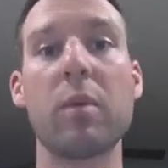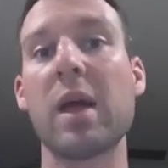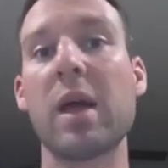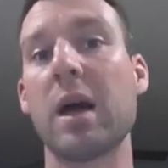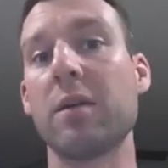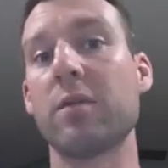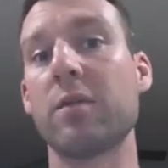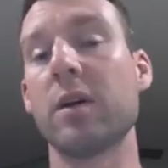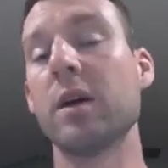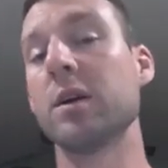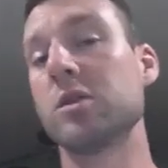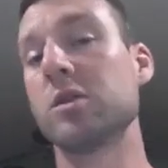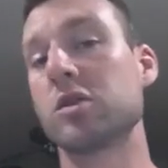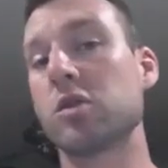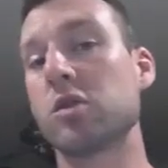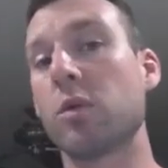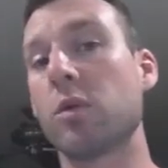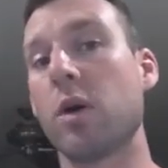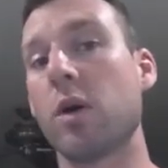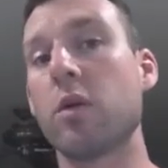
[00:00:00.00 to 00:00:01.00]
We have
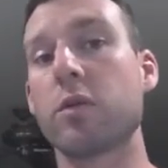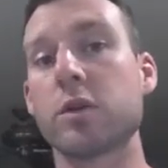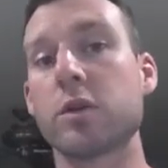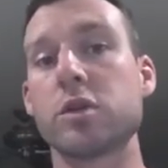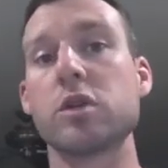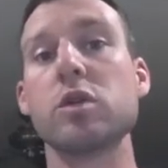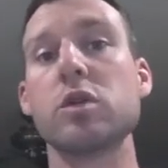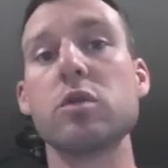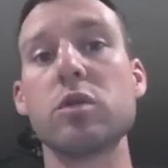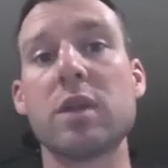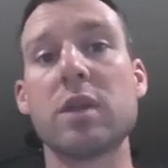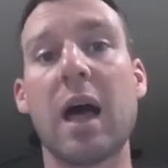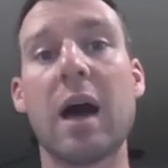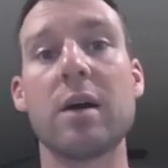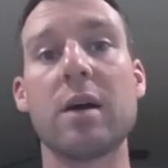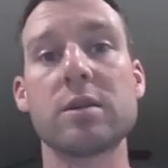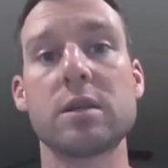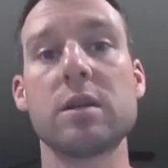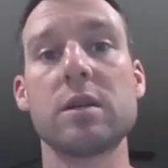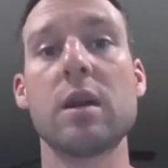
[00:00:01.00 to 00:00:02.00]
sold over
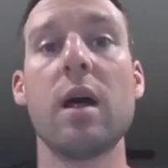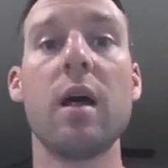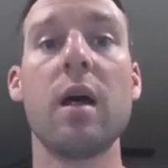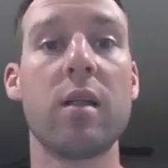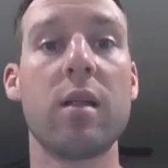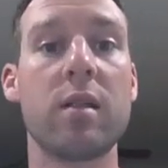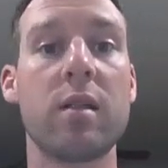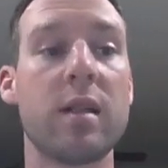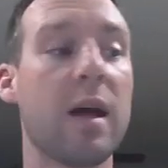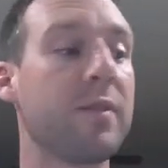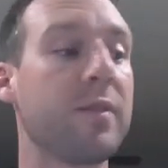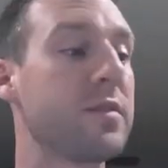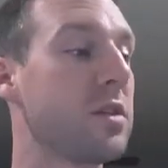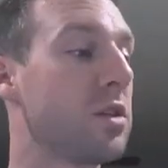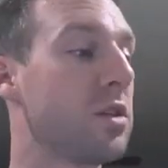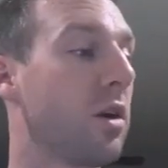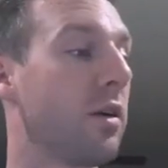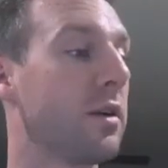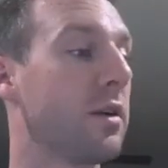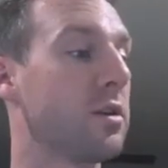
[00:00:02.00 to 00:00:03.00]
2,000 theft
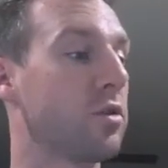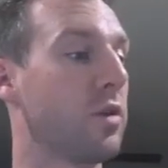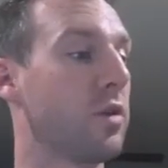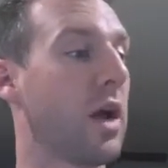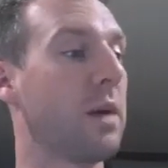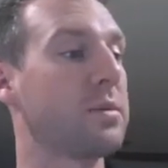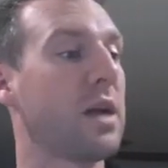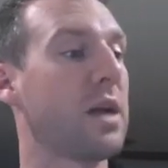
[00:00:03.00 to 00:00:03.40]
deterrent straps.